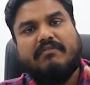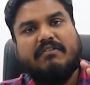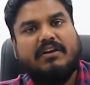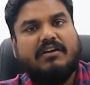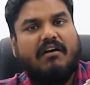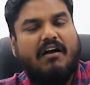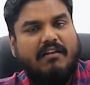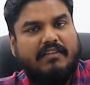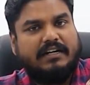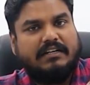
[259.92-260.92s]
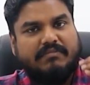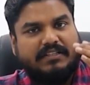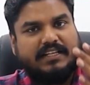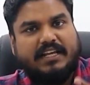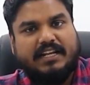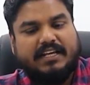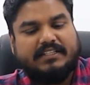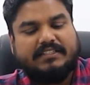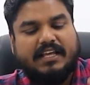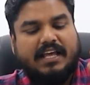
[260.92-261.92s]
we will call that missile
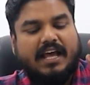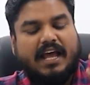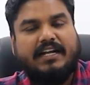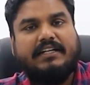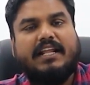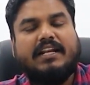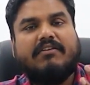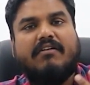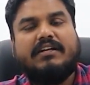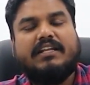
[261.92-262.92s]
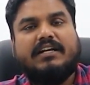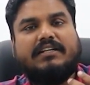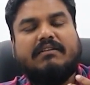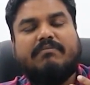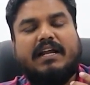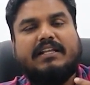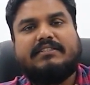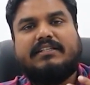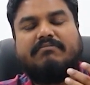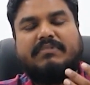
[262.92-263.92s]
as intercontinental
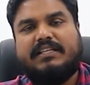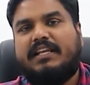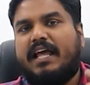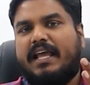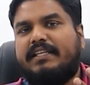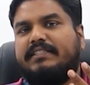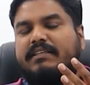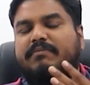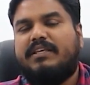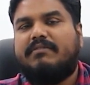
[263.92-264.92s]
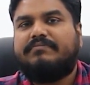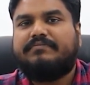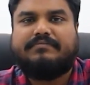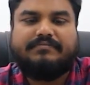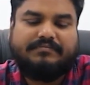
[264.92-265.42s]
ballistic missile, ICBM.